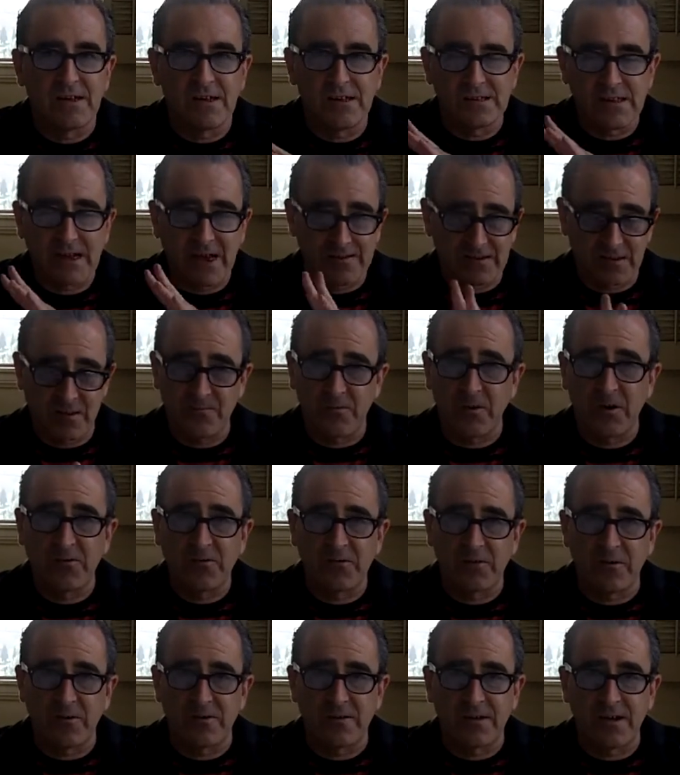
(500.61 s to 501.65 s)
lasted a very
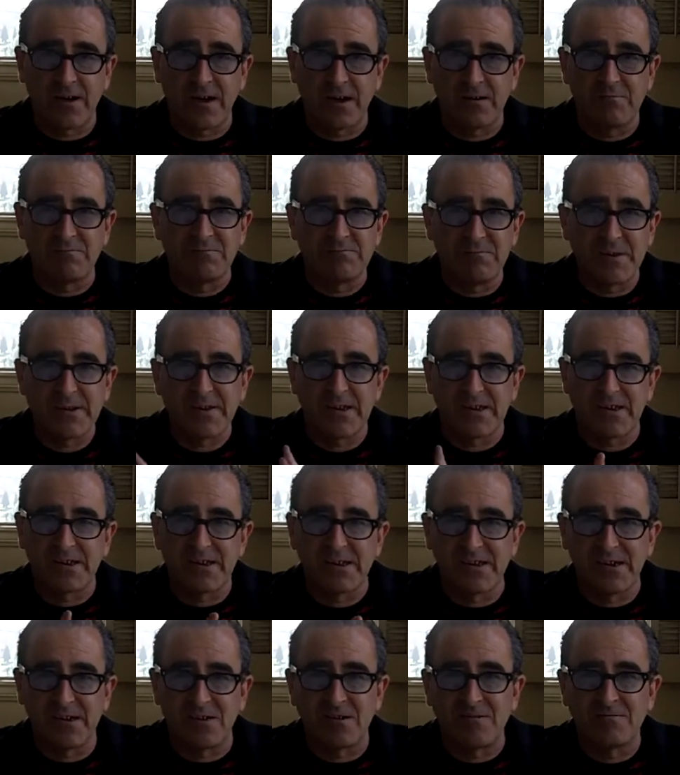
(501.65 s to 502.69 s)
short time, maybe like a
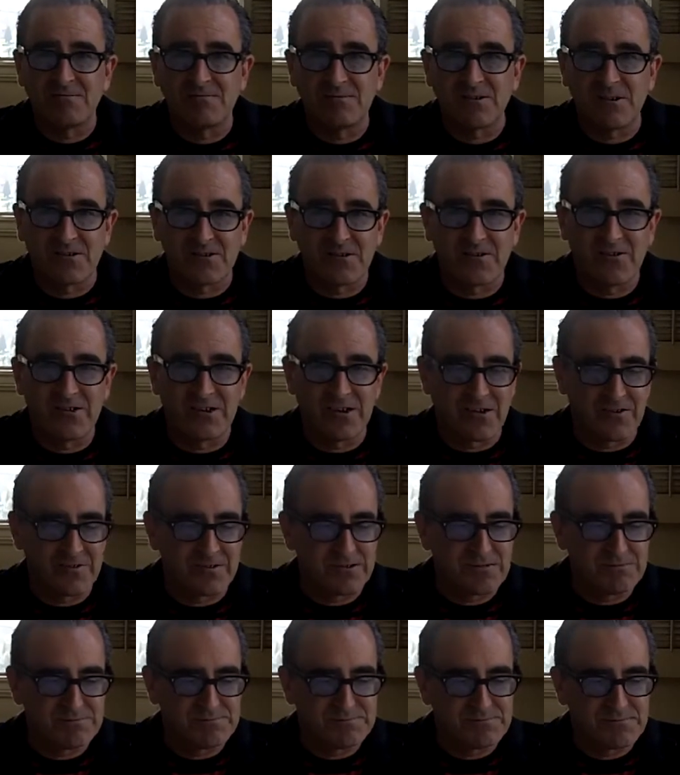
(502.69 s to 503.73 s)
year or 2
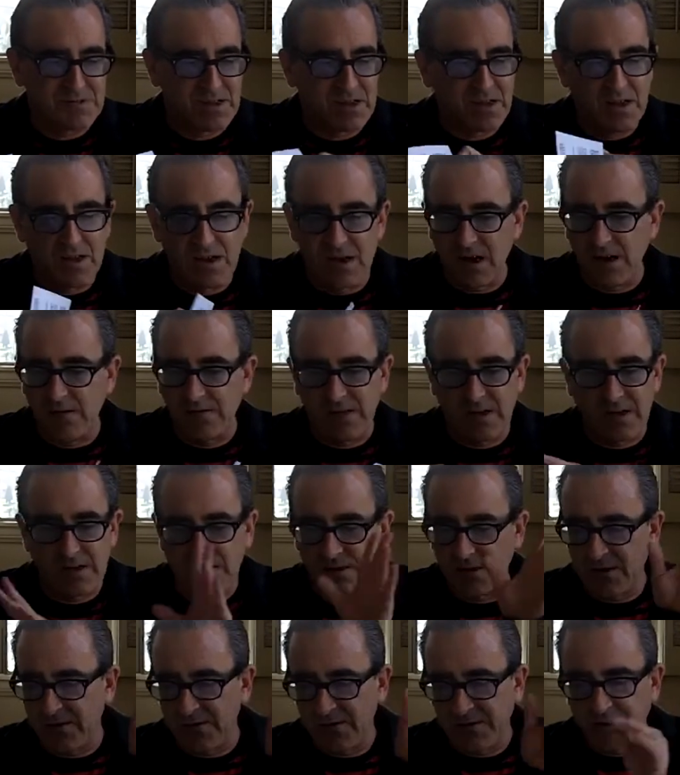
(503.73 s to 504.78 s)
years, and
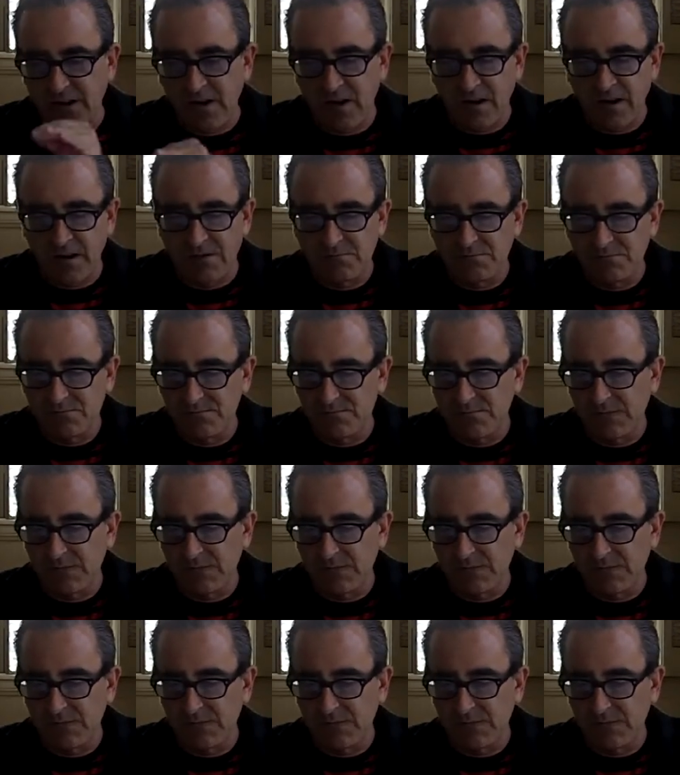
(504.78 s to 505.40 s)
then it's gone.